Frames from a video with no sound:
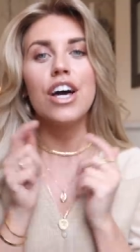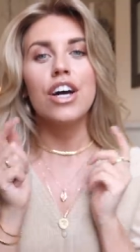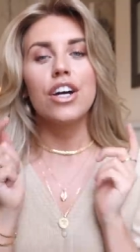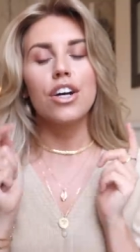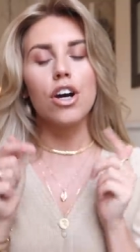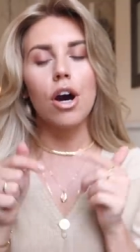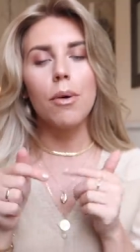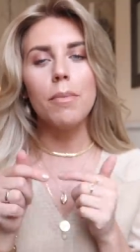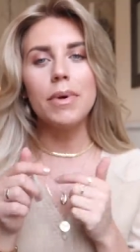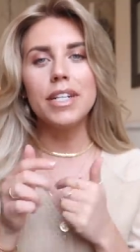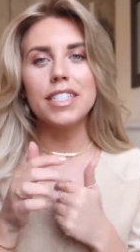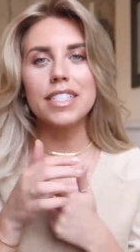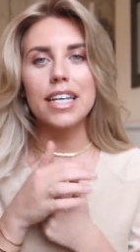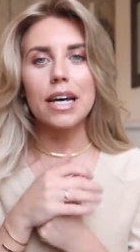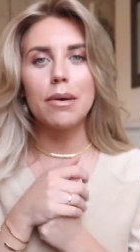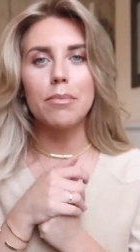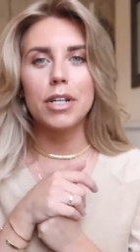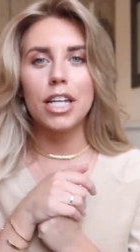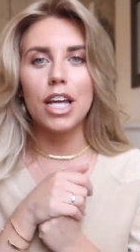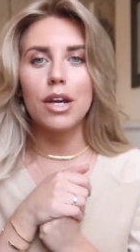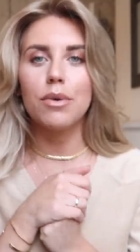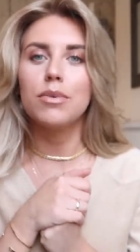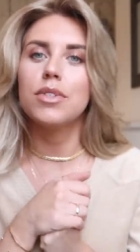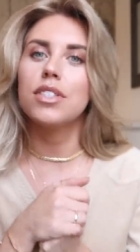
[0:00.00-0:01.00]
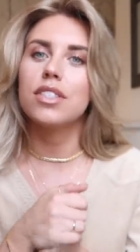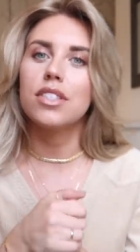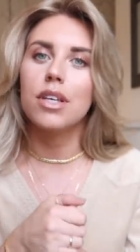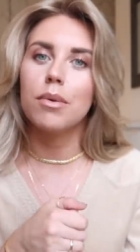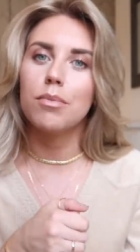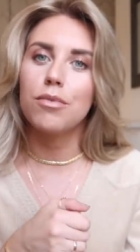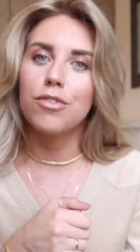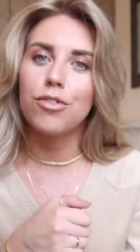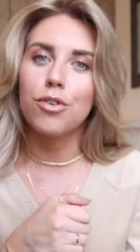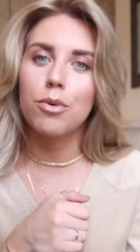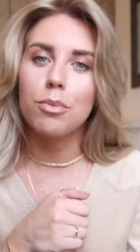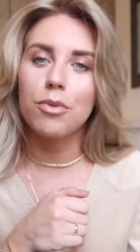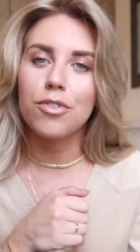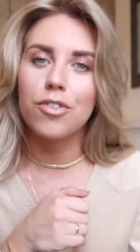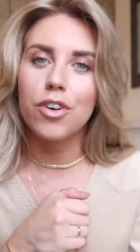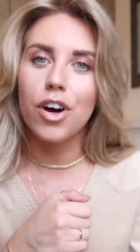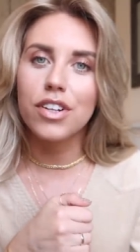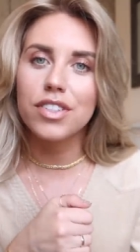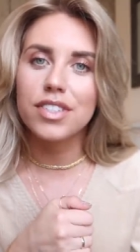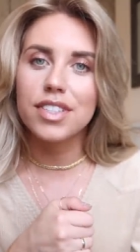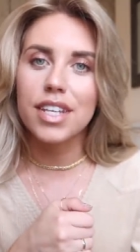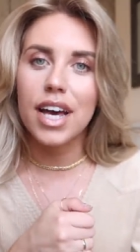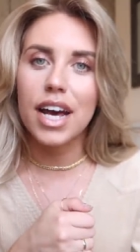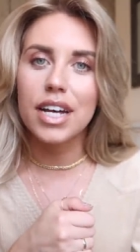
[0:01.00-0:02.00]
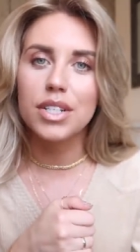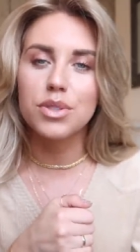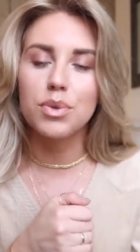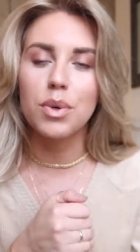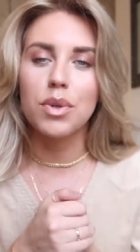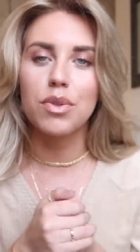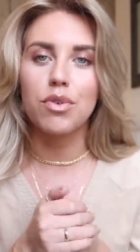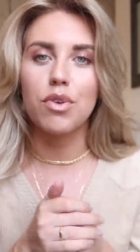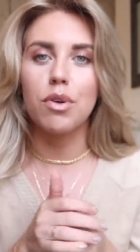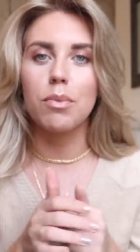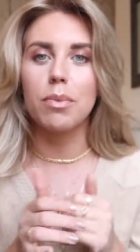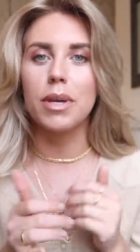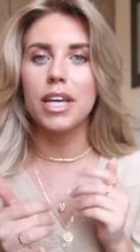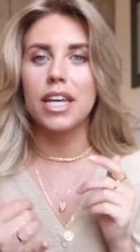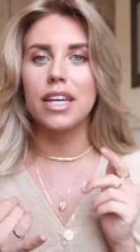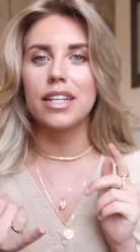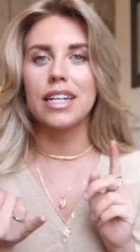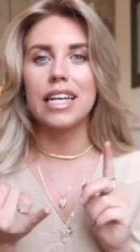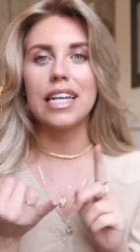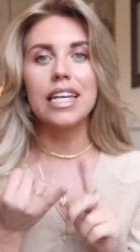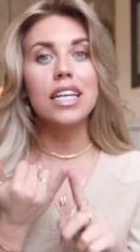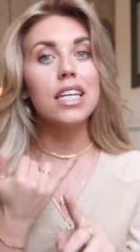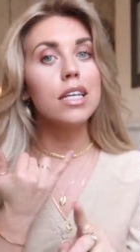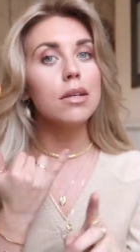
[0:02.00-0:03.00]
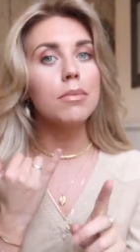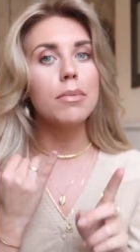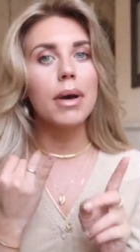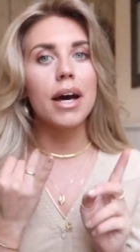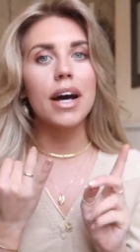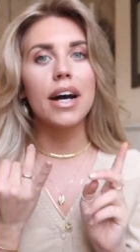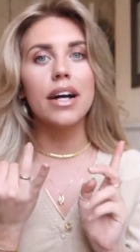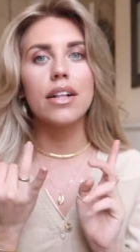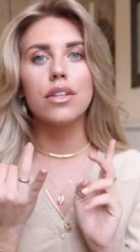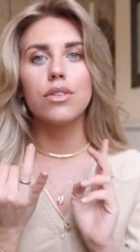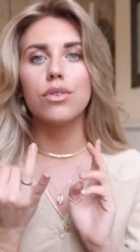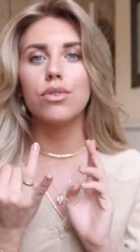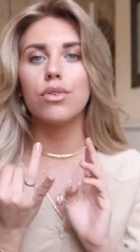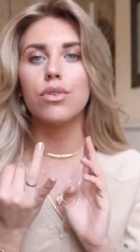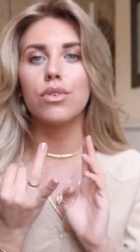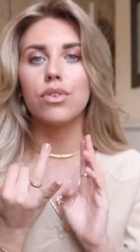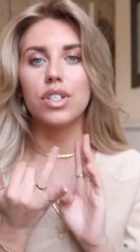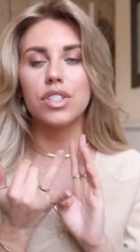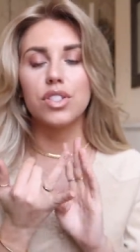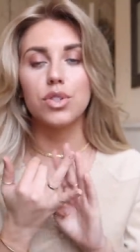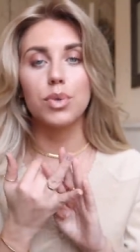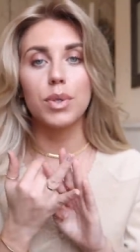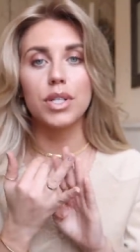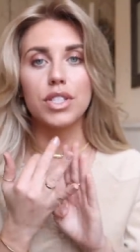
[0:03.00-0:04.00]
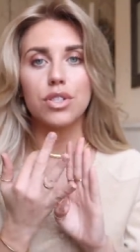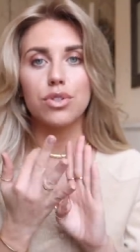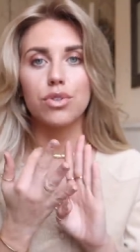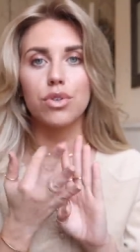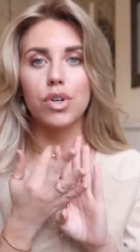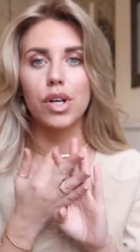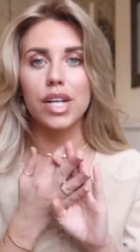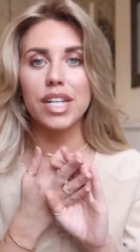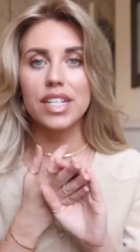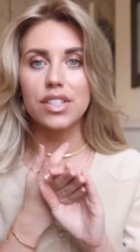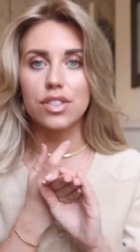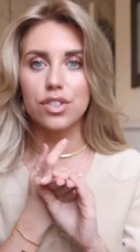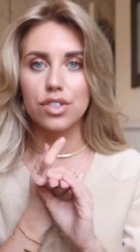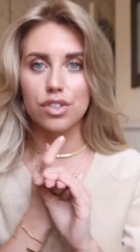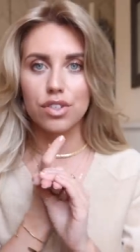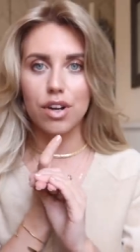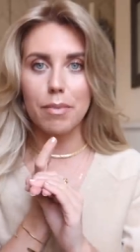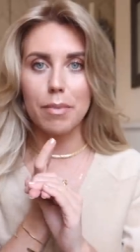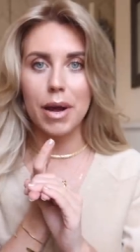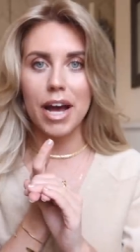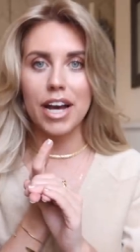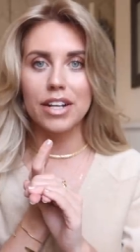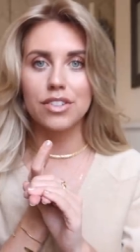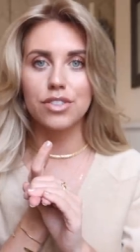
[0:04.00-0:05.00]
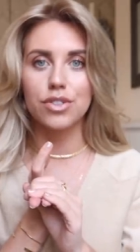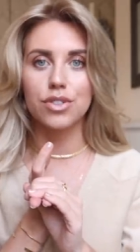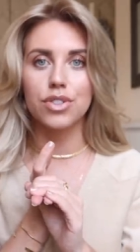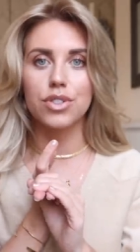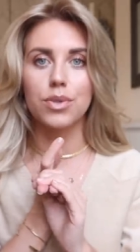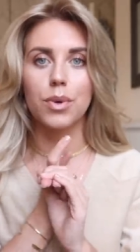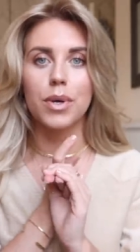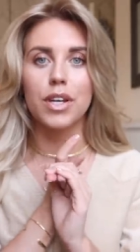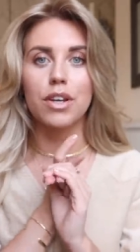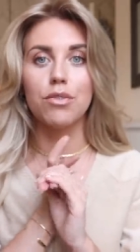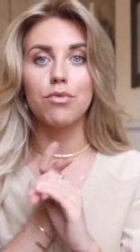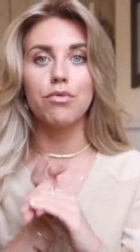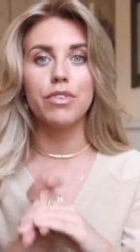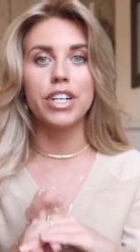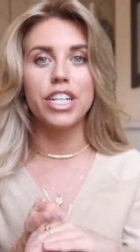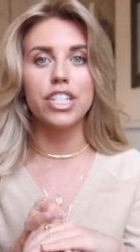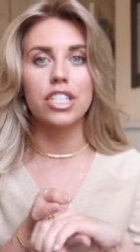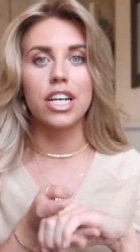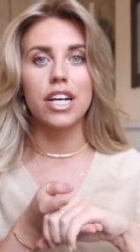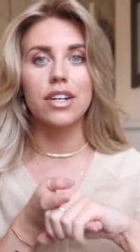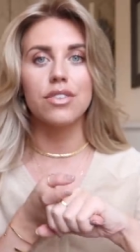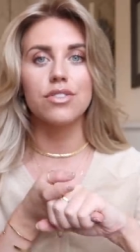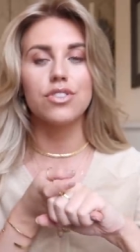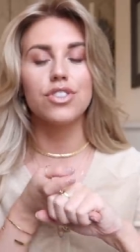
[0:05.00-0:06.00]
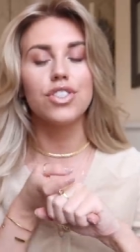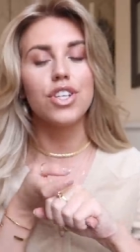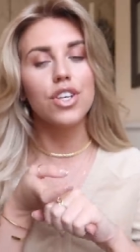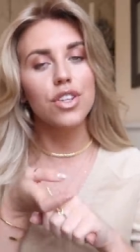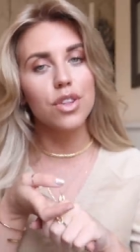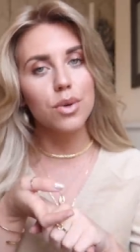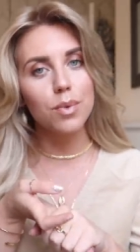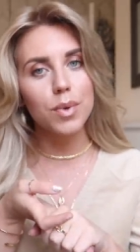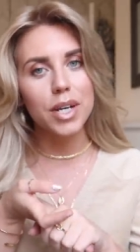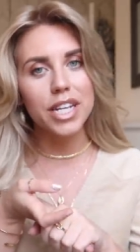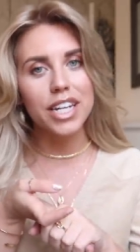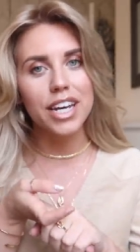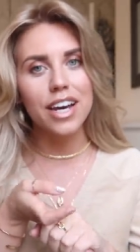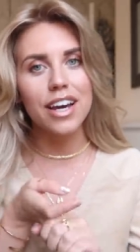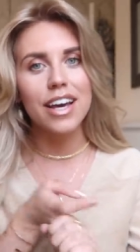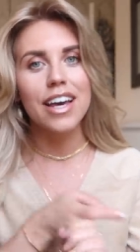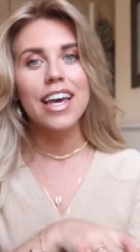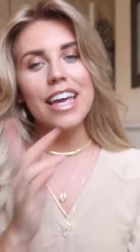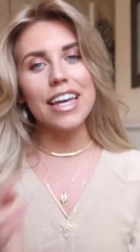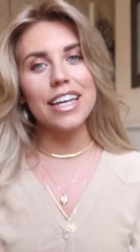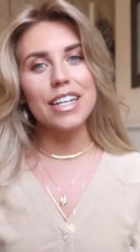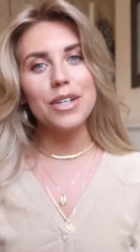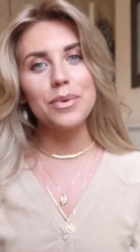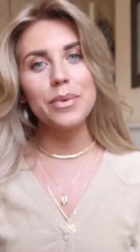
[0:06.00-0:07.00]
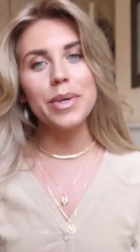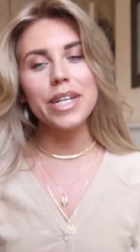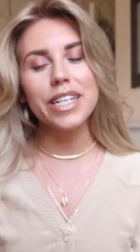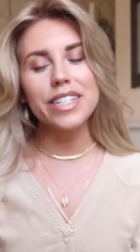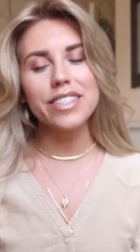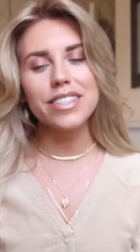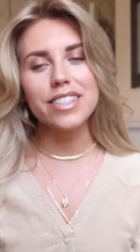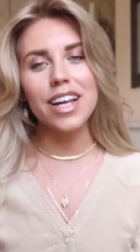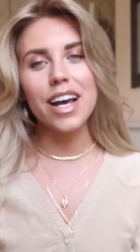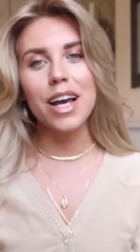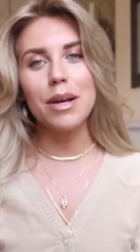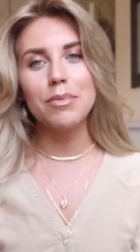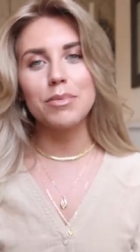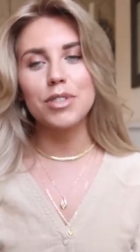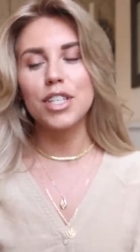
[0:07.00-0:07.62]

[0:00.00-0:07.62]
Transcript: comment down below with some form of contact, whether it be an email or a Twitter or Instagram handle so I can reach out to the winner in a week's time.